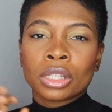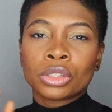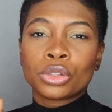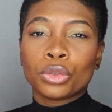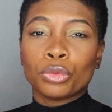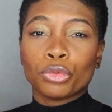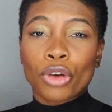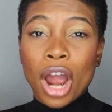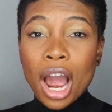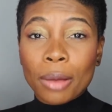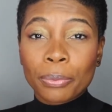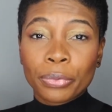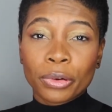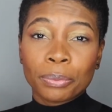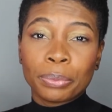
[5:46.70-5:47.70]

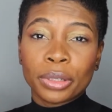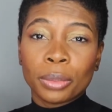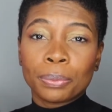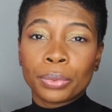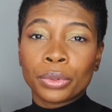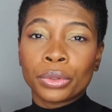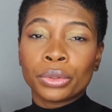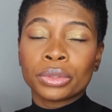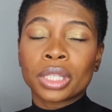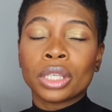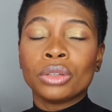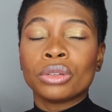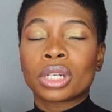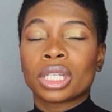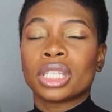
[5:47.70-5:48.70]
rob from people, then
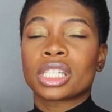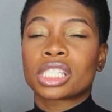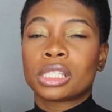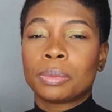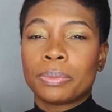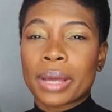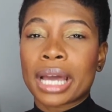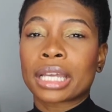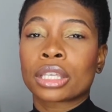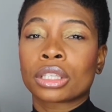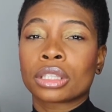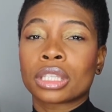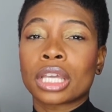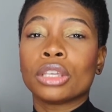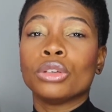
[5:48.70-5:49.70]
you can
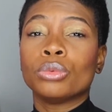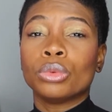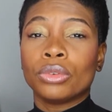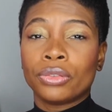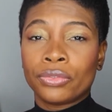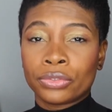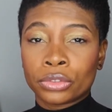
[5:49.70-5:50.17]
expect that you will